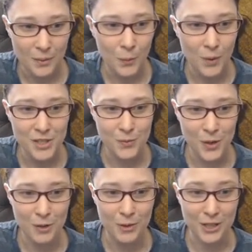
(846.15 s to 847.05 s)
What's
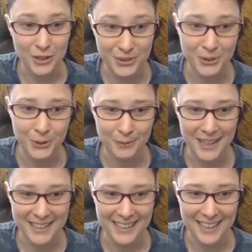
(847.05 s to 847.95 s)
wrong with you,
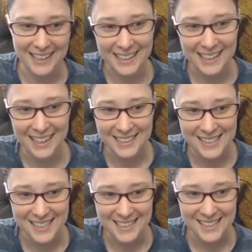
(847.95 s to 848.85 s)
my guy? I
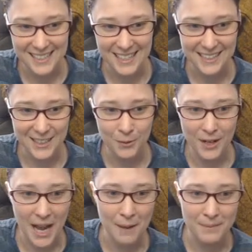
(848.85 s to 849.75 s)
said exactly
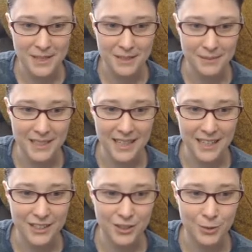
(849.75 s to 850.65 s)
what happened to me,
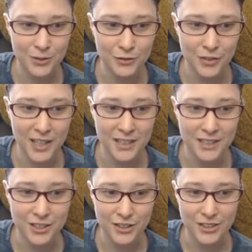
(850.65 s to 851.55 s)
and you
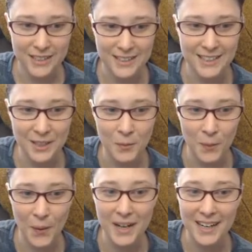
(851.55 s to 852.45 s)
invited your lily
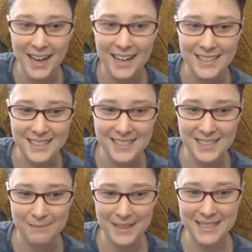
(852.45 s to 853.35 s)
white ass
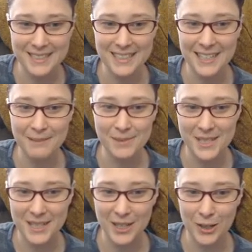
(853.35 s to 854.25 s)
into my DMs
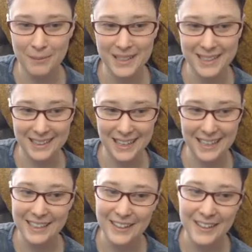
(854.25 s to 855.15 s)
to call me a
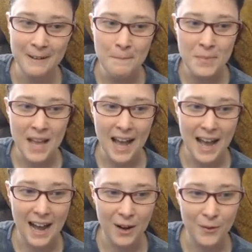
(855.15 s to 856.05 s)
liar.
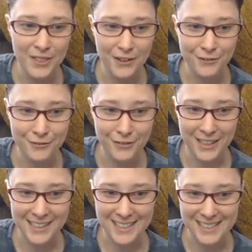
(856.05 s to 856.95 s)
How in the
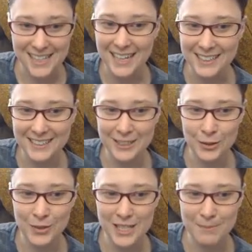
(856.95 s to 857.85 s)
fuck exactly do
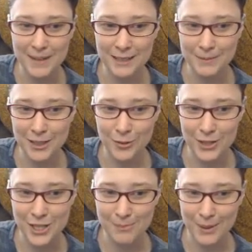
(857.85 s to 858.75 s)
you expect me to
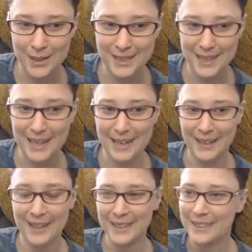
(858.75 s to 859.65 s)
respond to that,
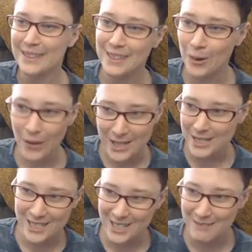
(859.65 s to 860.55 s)
hun?
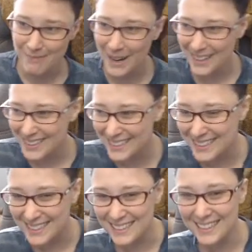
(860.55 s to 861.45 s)
Question
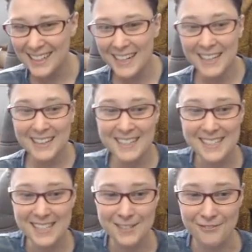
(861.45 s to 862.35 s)
mark.
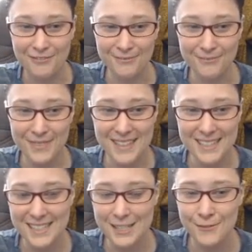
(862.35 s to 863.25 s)
This
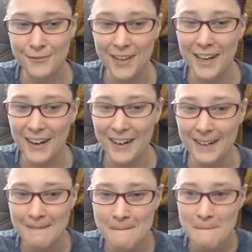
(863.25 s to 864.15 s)
is fair.